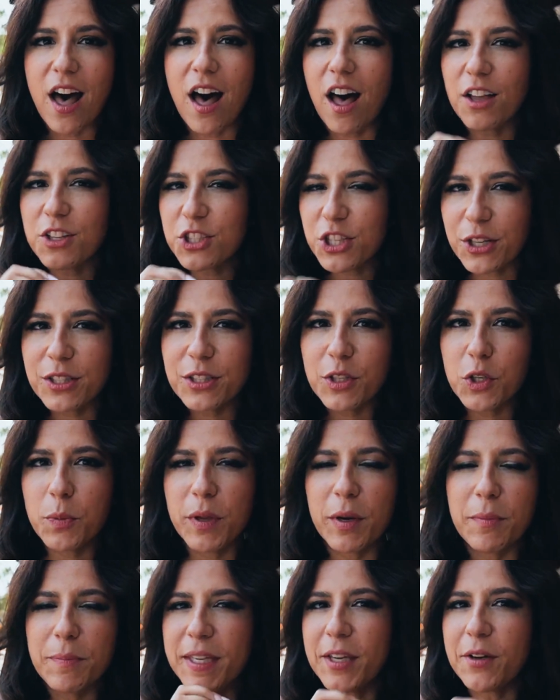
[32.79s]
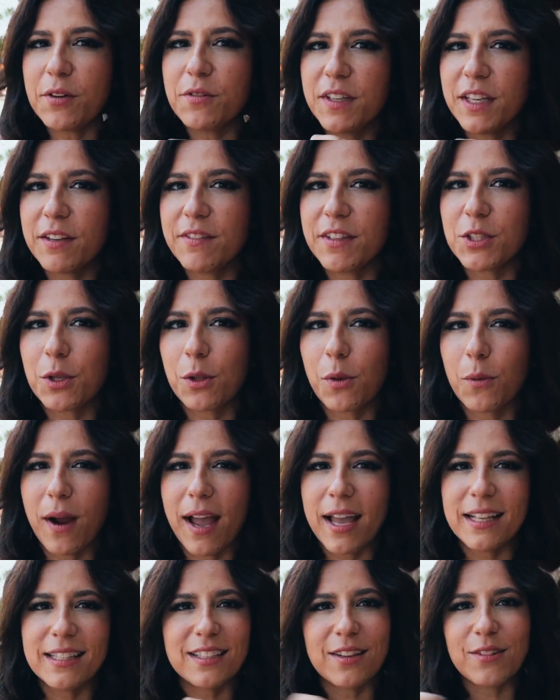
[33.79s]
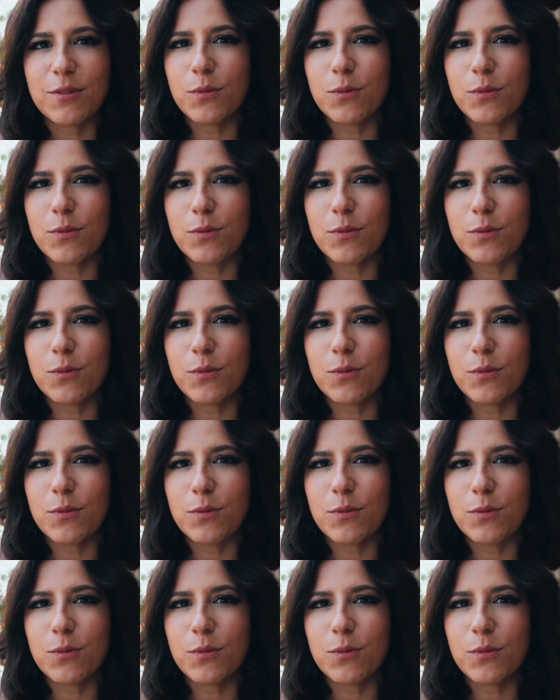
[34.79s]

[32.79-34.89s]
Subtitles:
I'll share a little bit of POV of each of the rides.